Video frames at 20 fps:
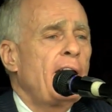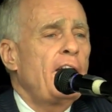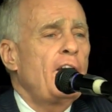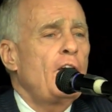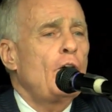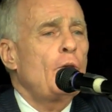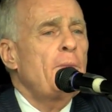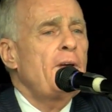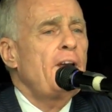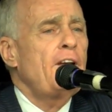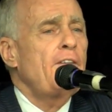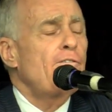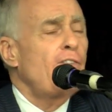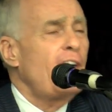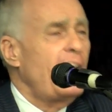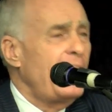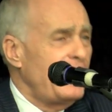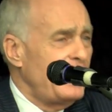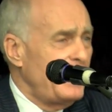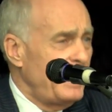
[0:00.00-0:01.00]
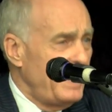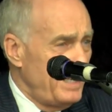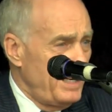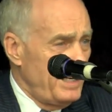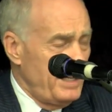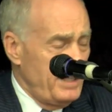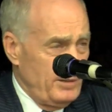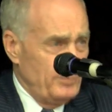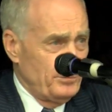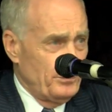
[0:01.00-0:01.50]
he'll be
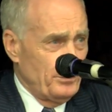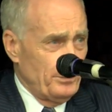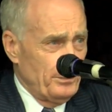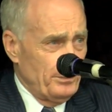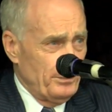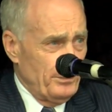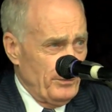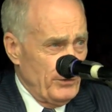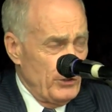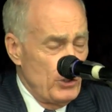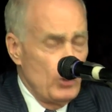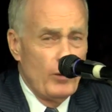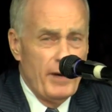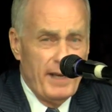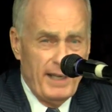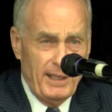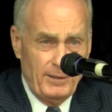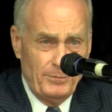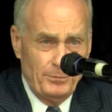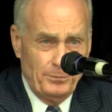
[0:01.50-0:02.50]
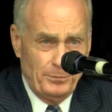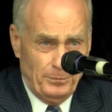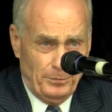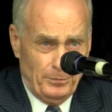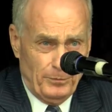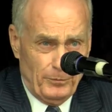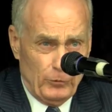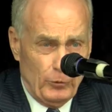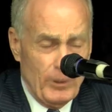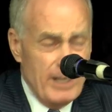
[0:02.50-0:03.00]
violating UN
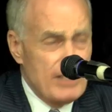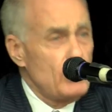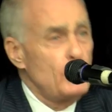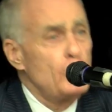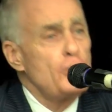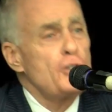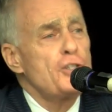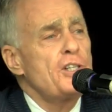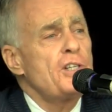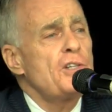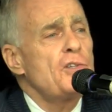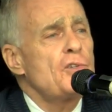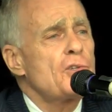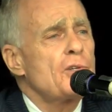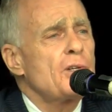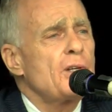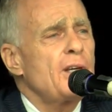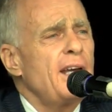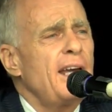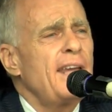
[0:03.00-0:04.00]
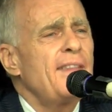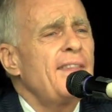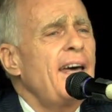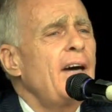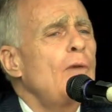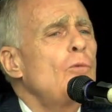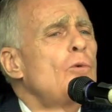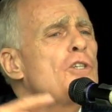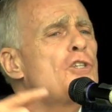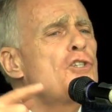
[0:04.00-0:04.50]
resolutions, and
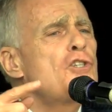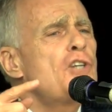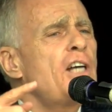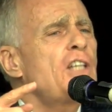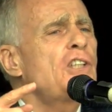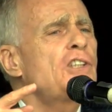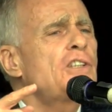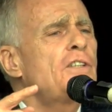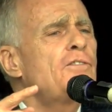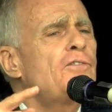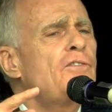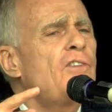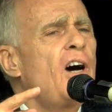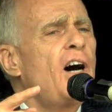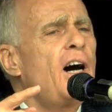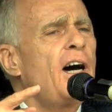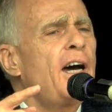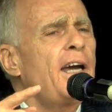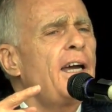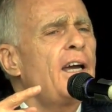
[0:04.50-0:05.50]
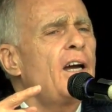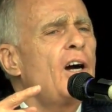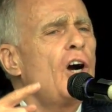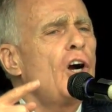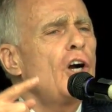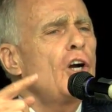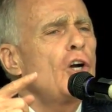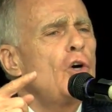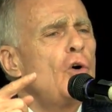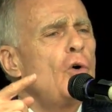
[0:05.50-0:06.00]
that would justify
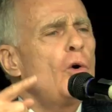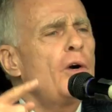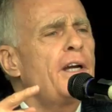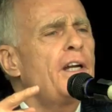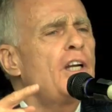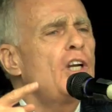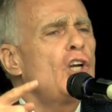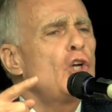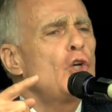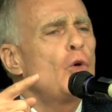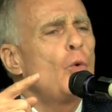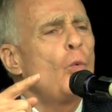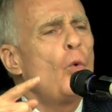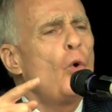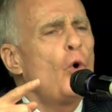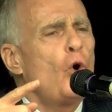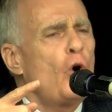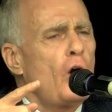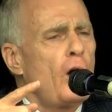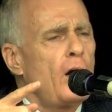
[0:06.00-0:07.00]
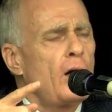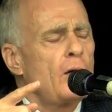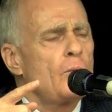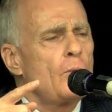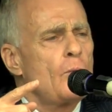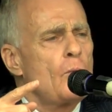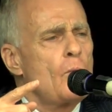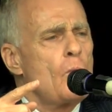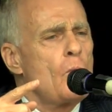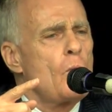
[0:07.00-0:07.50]
our going to war.
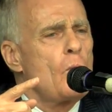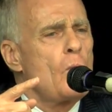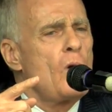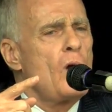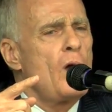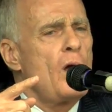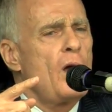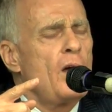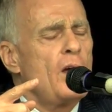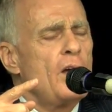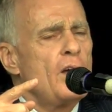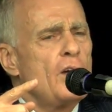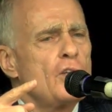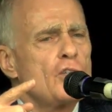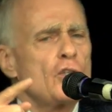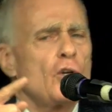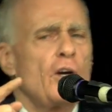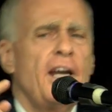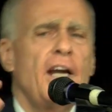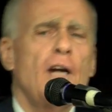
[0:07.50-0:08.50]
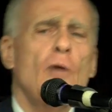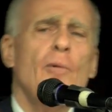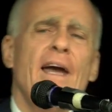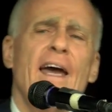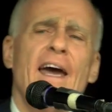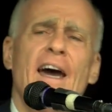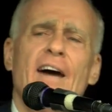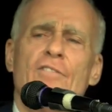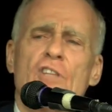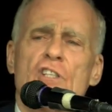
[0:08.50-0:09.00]
So here we
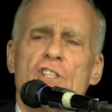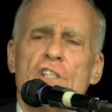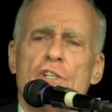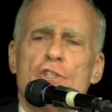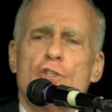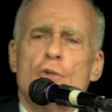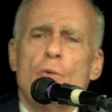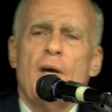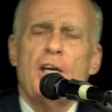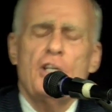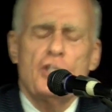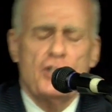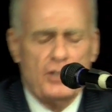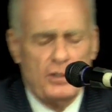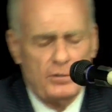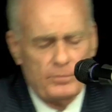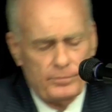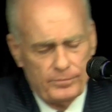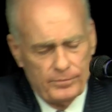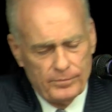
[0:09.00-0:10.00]
have the situation